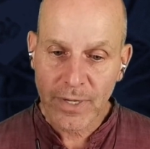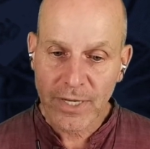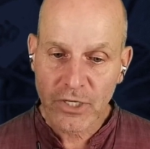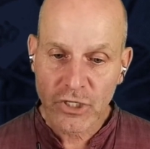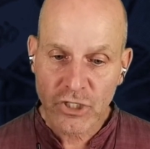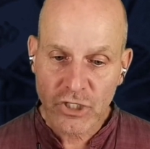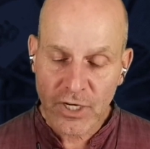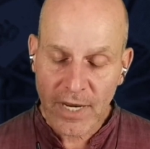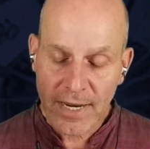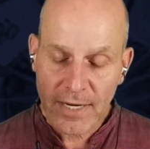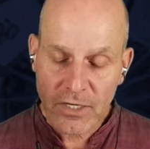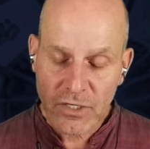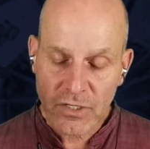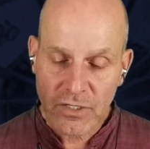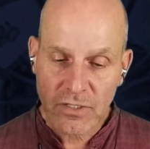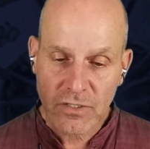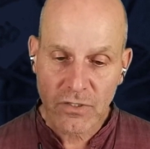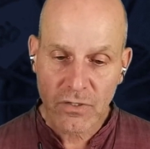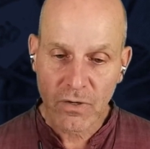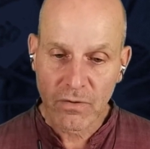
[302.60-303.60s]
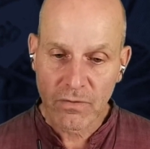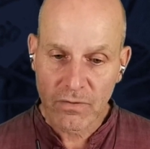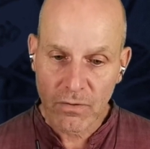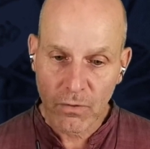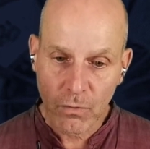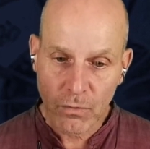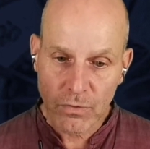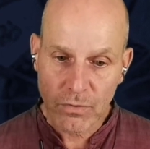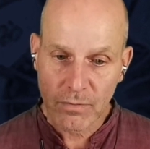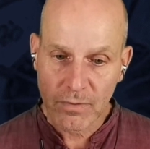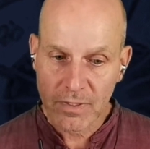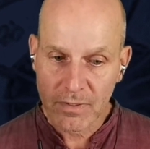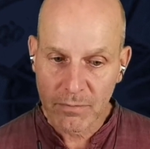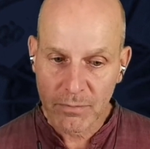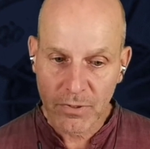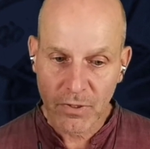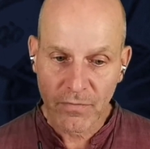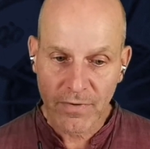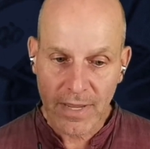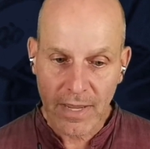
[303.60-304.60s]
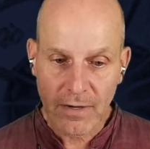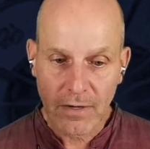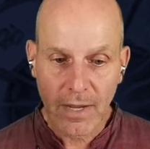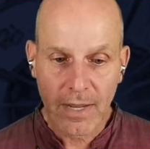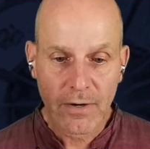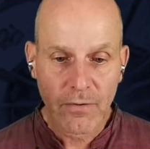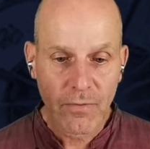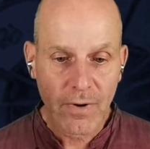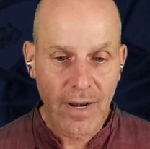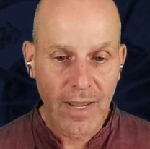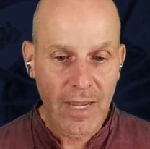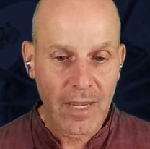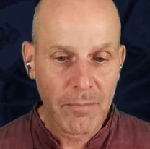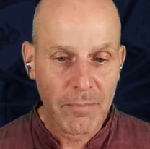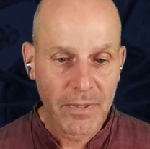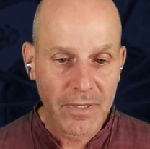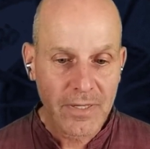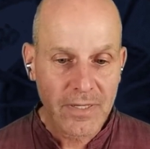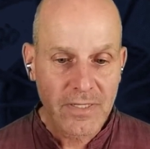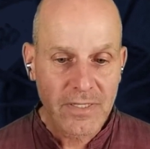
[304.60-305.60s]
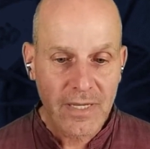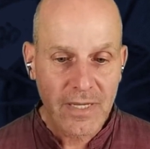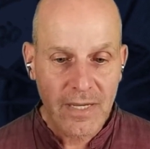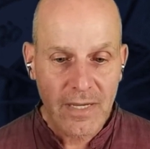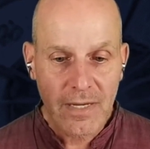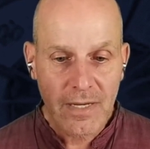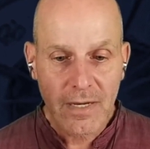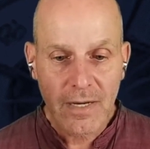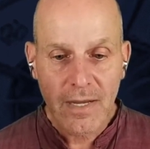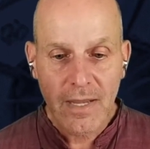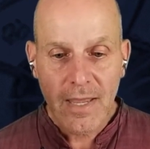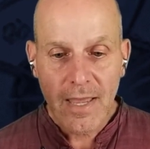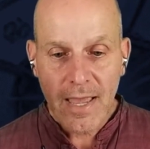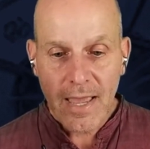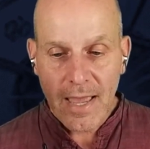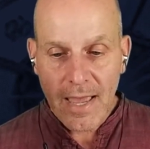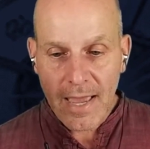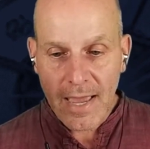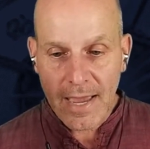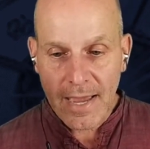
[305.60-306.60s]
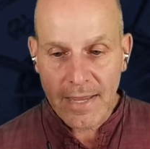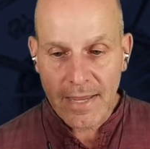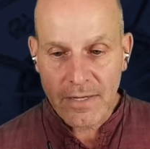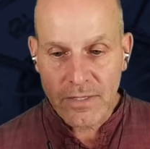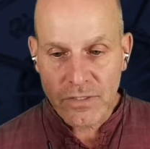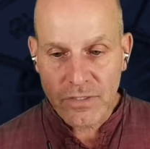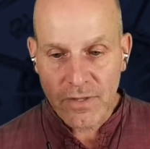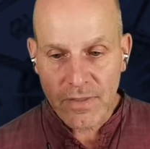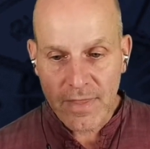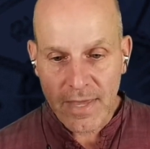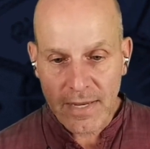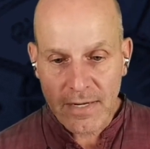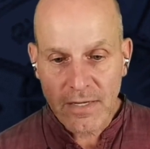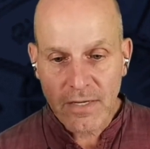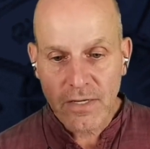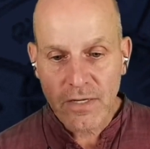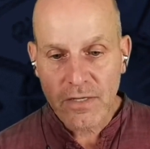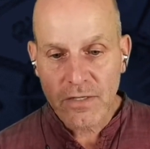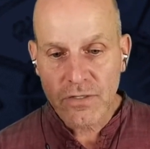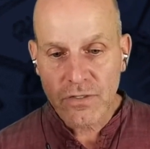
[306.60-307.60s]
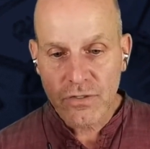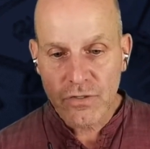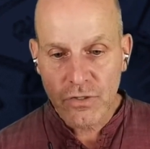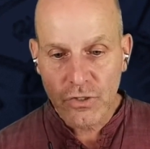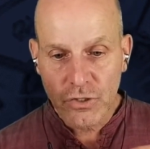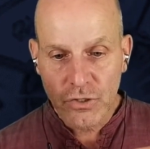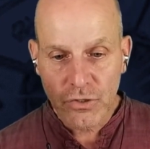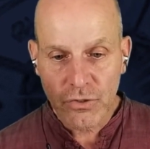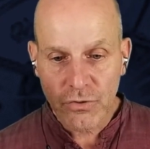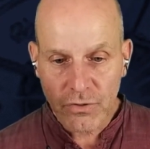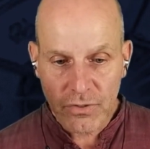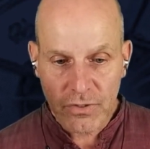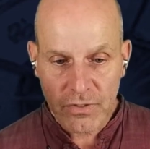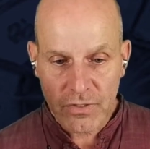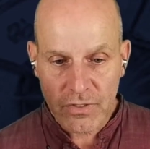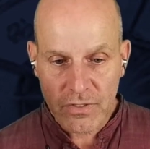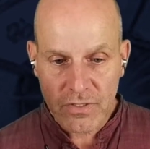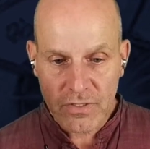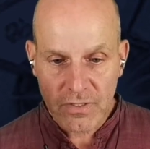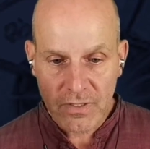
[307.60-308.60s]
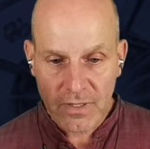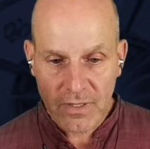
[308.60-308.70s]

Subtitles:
changes. So also a little bit of unreliability here. And then here's the Uranus